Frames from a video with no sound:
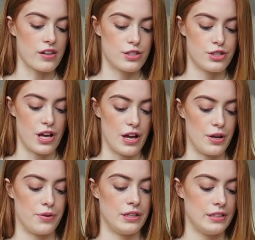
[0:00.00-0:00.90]

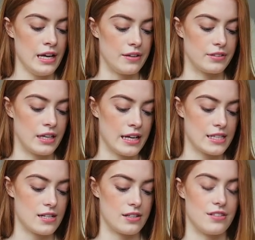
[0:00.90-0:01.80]
So yeah, I'm gonna
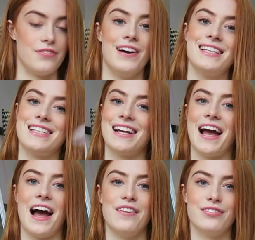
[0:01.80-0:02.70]
get started. The first thing I
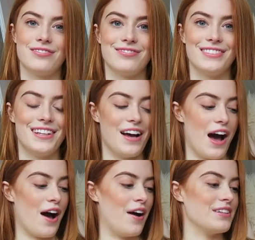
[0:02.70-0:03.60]
have
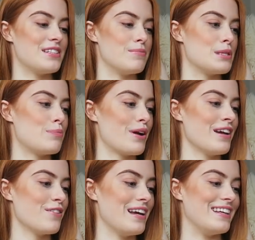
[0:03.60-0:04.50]
are some
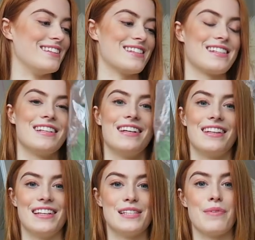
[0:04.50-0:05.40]
spring greens.
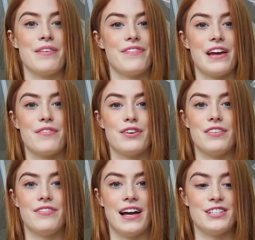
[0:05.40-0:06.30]
These are my
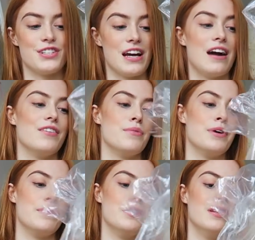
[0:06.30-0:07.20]
favorite veg to have at the
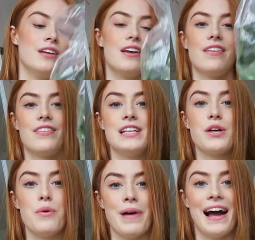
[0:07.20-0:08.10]
moment.
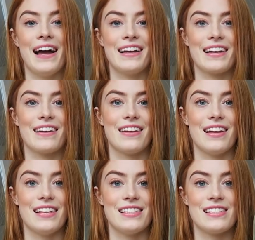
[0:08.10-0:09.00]
This whole bag
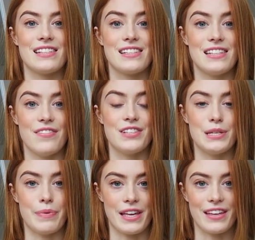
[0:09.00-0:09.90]
is
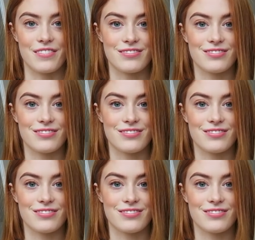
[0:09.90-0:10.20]
70p.